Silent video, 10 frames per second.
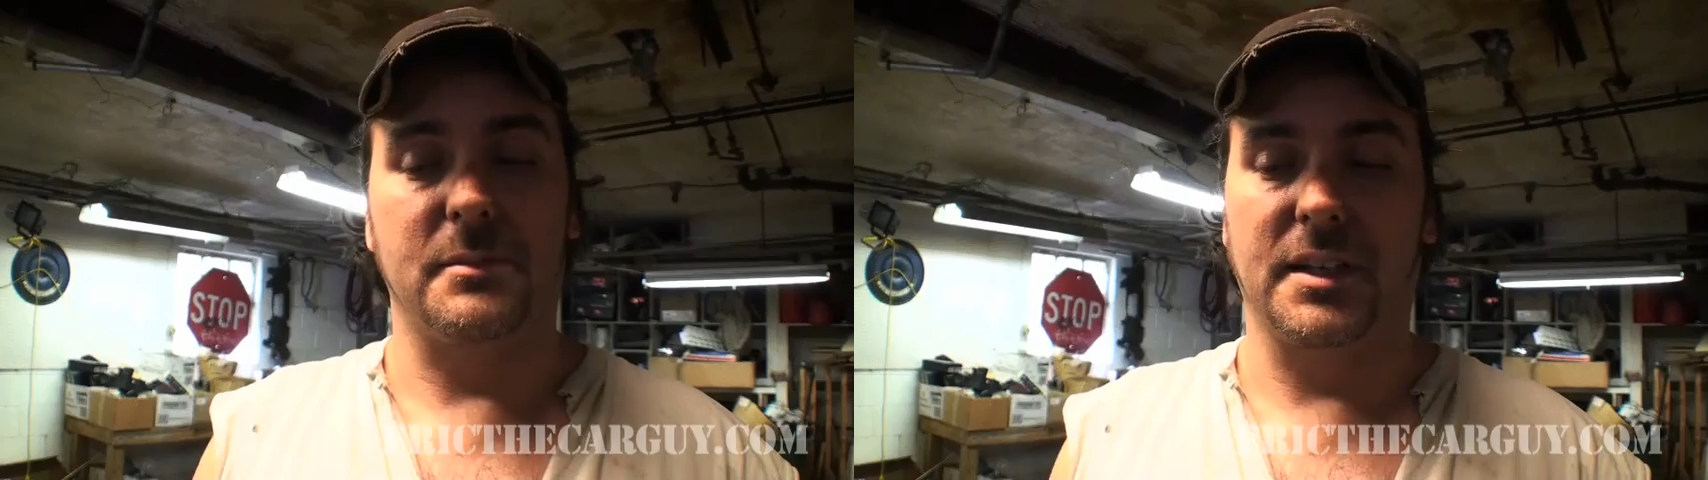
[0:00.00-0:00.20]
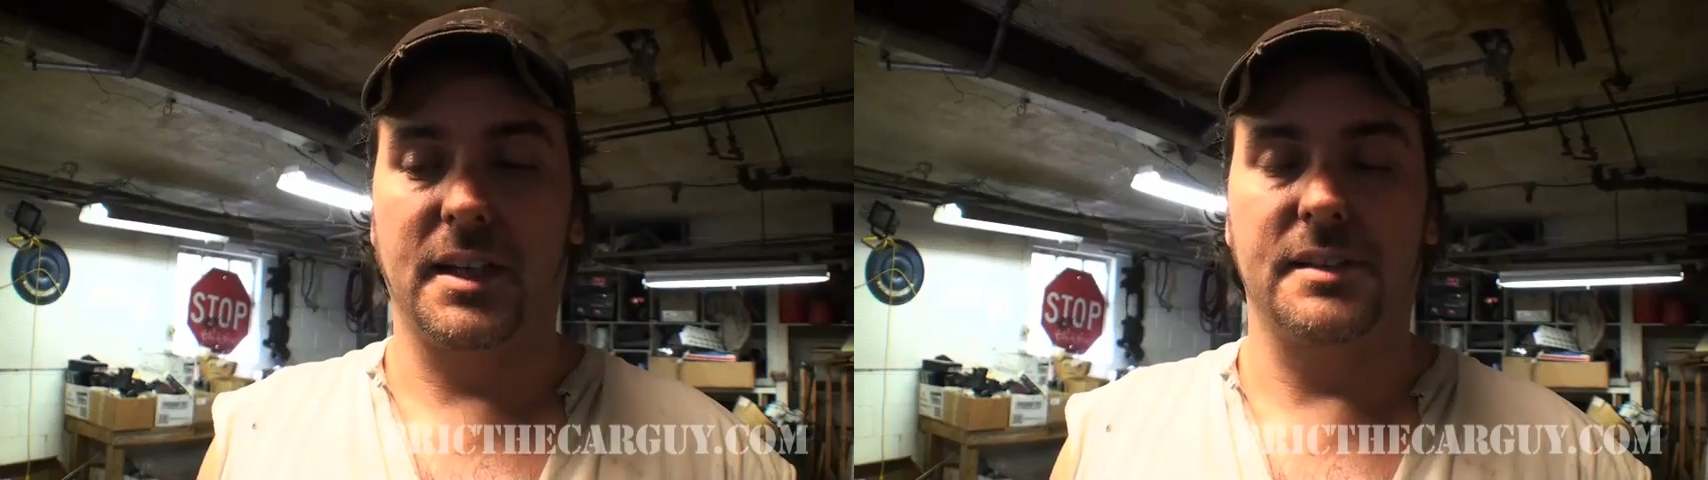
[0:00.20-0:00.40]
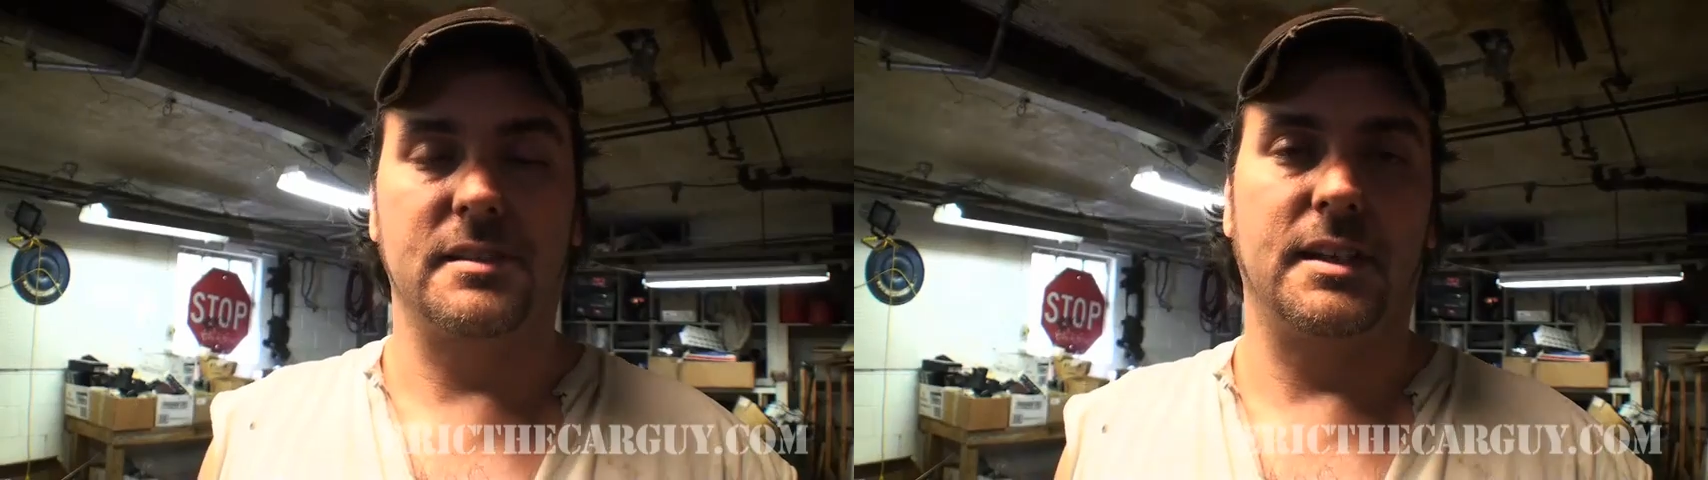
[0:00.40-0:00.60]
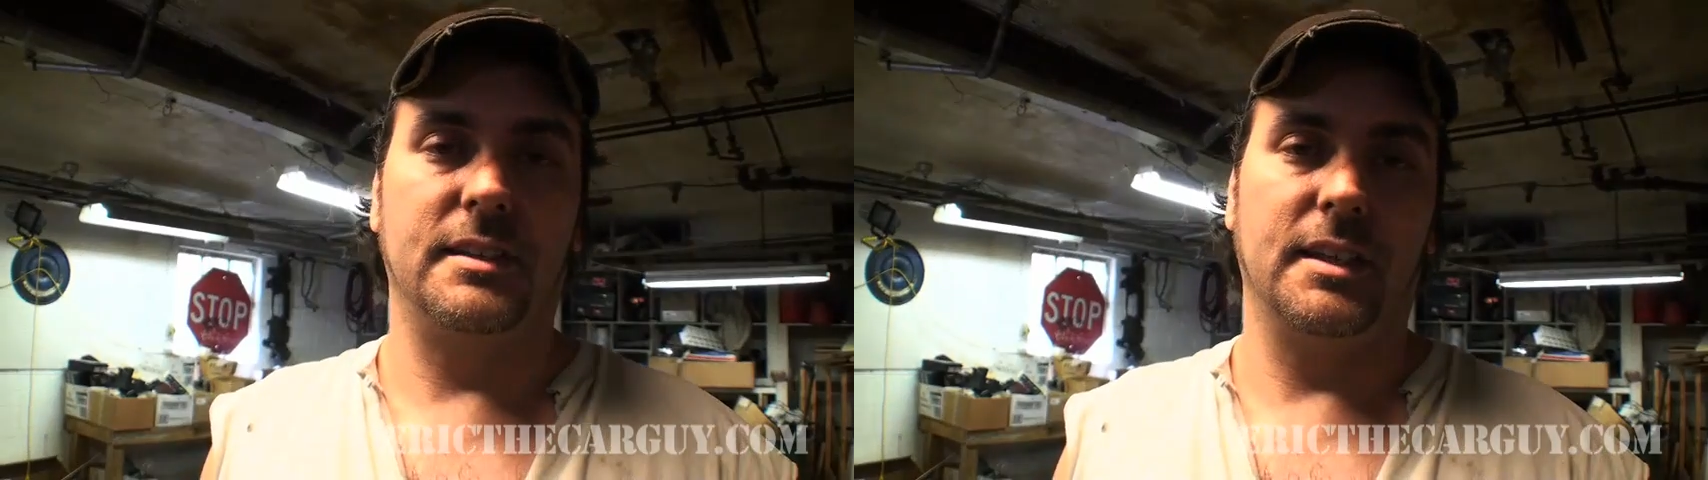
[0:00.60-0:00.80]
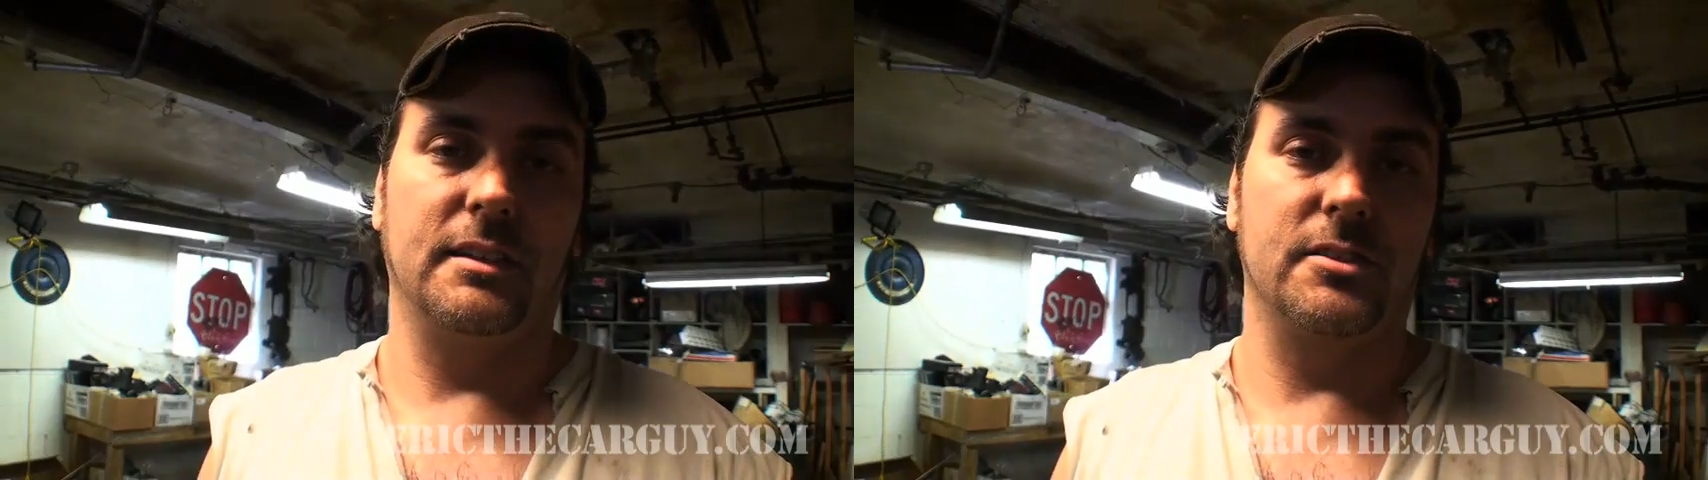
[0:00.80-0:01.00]
I'm going to cancel
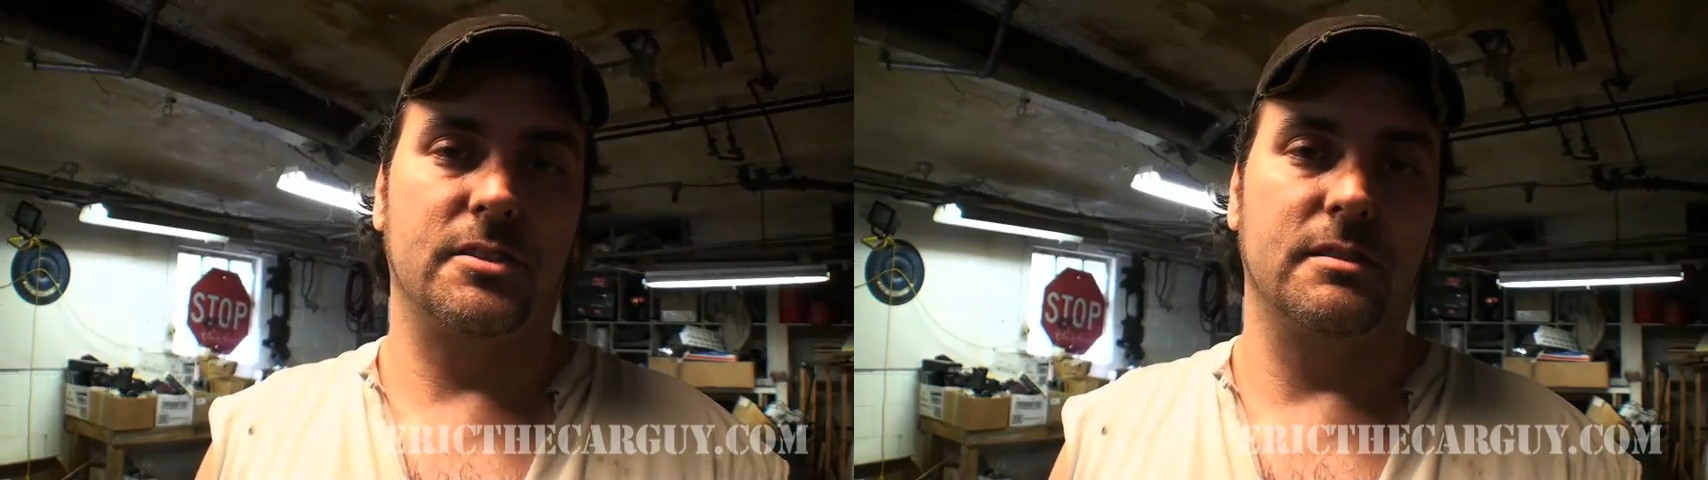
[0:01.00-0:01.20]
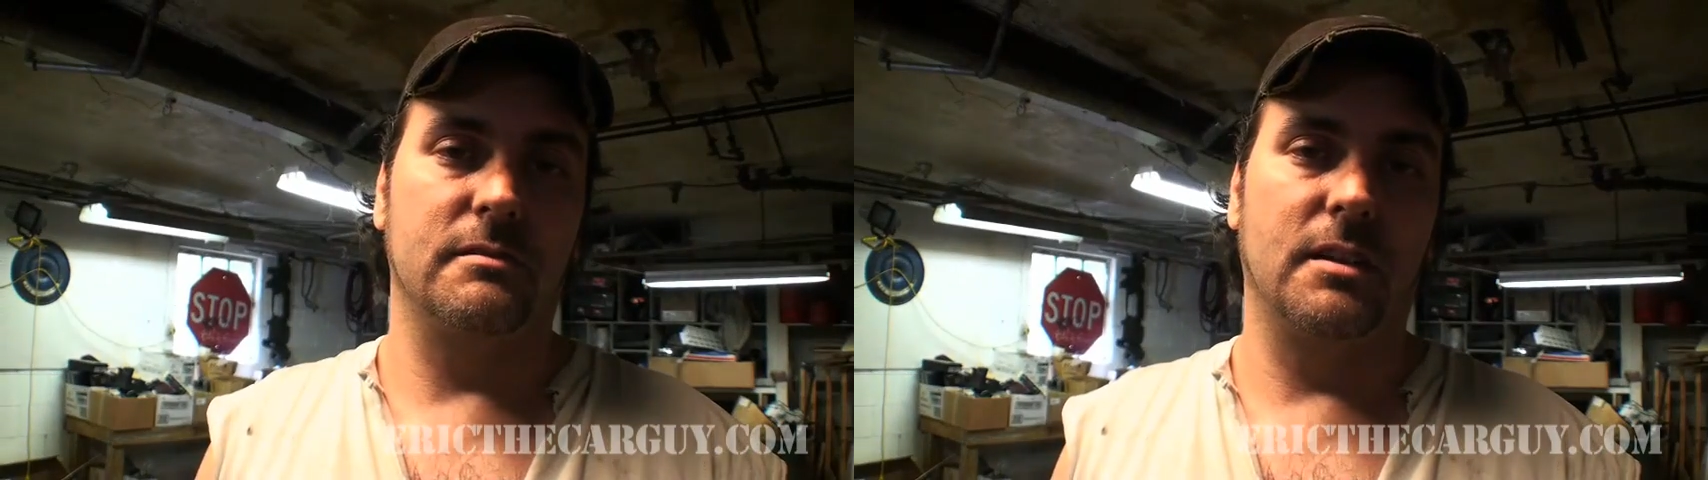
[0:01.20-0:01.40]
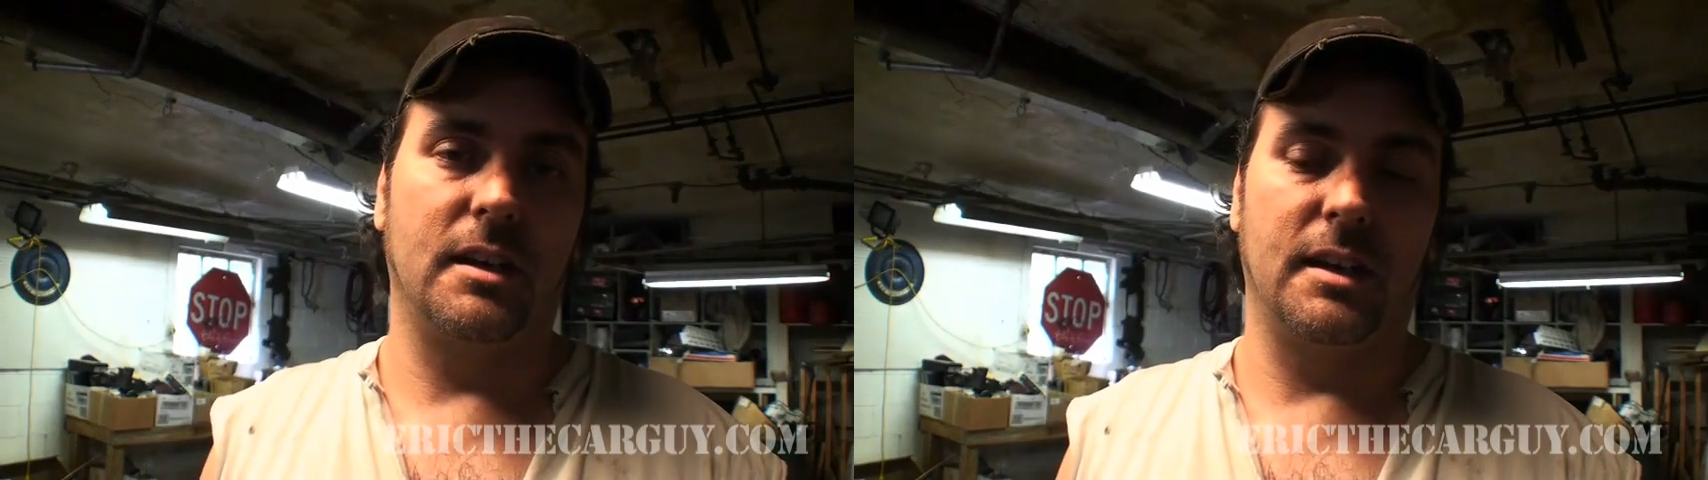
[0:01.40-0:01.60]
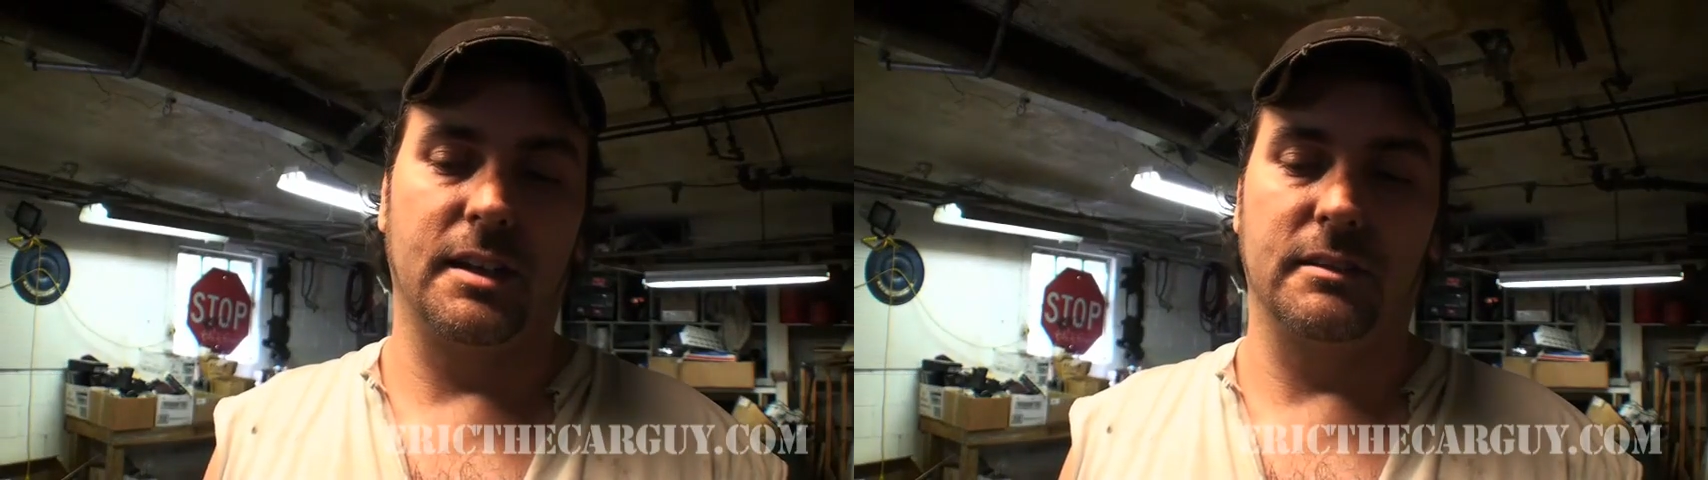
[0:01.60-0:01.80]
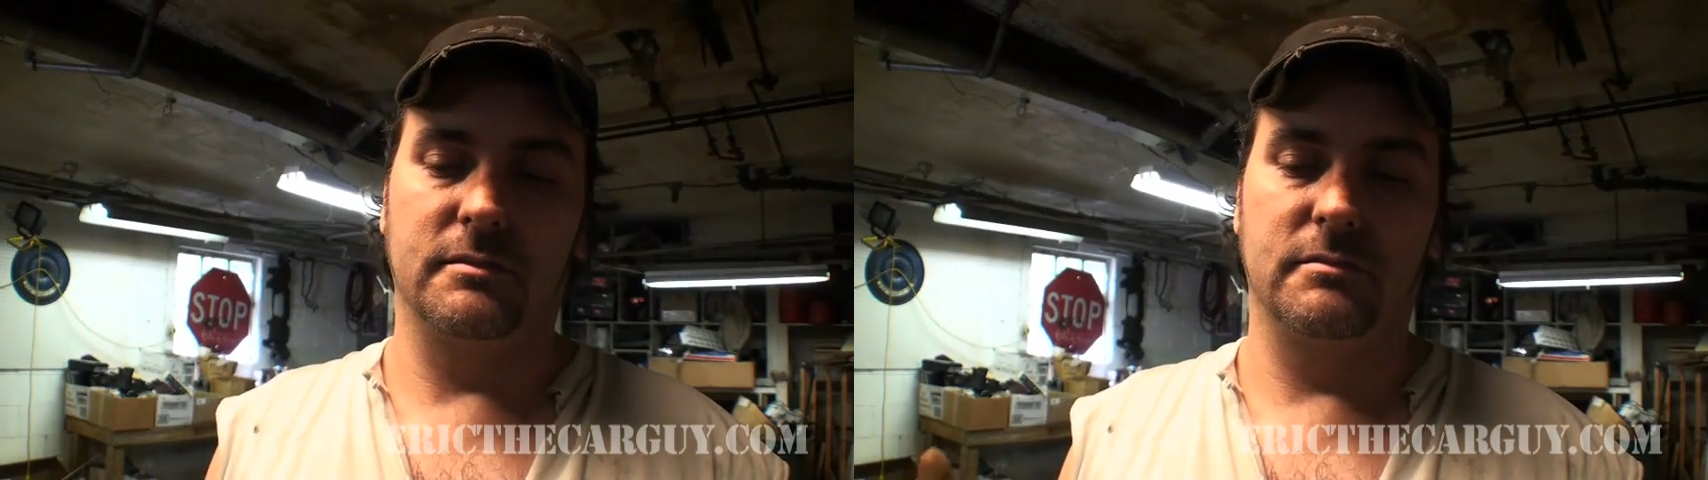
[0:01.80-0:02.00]
out the ignition
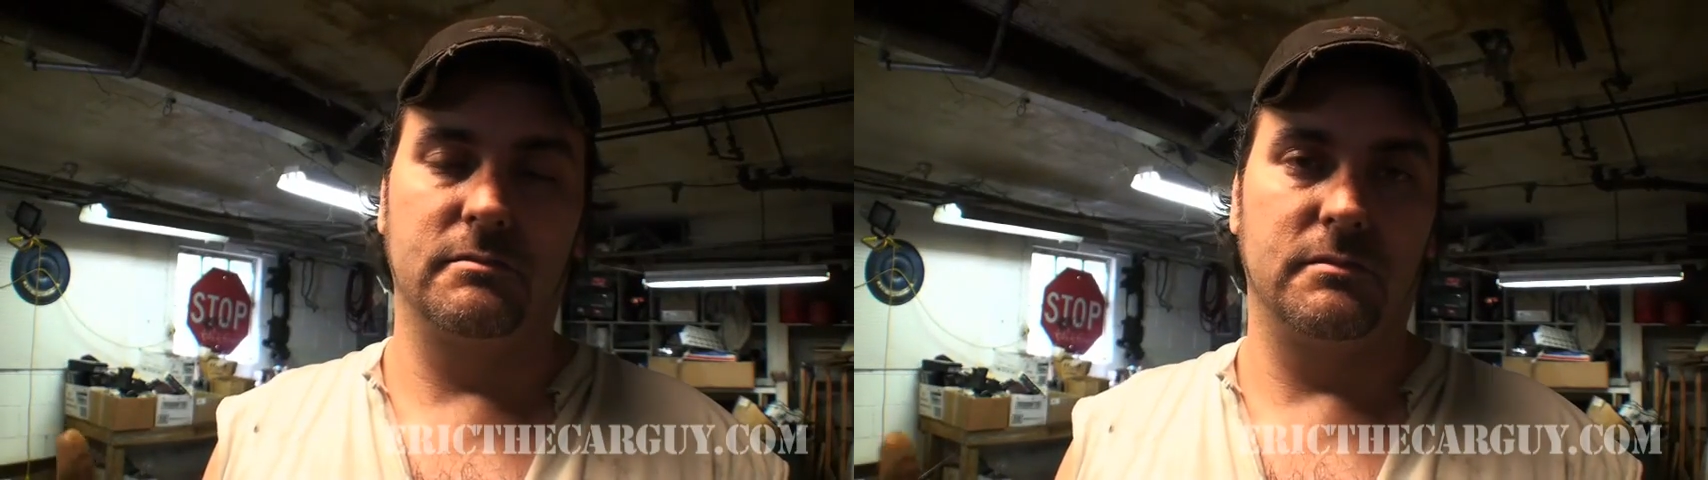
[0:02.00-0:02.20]
on